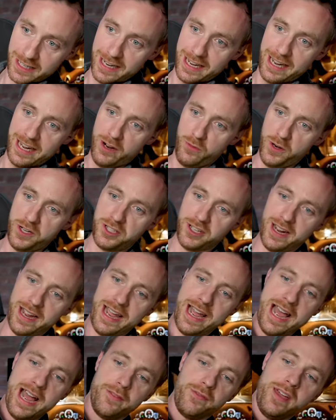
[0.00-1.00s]
uh, which I
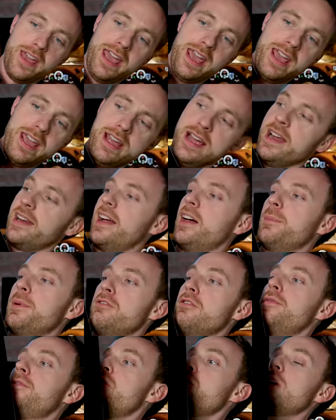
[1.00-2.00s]
have here, and I'll be
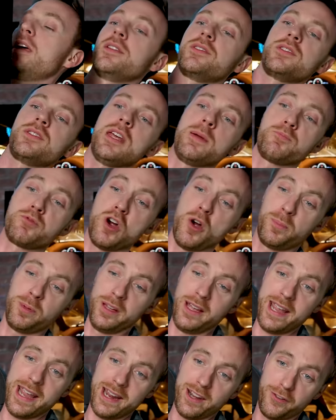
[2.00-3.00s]
reviewing, as I say,
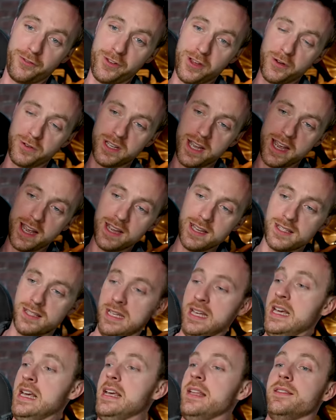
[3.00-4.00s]
properly in a few days.
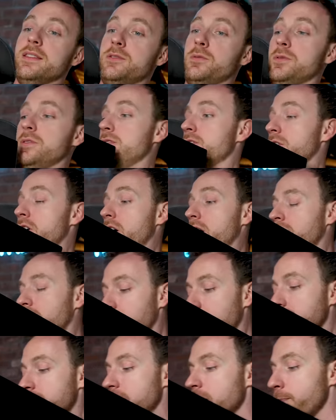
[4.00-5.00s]
This was not a good
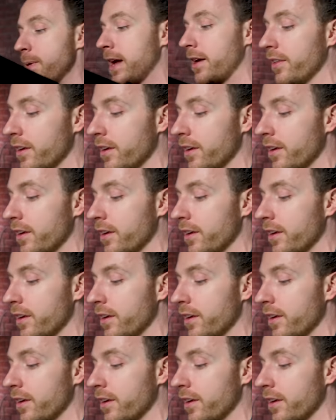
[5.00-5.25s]
idea to pick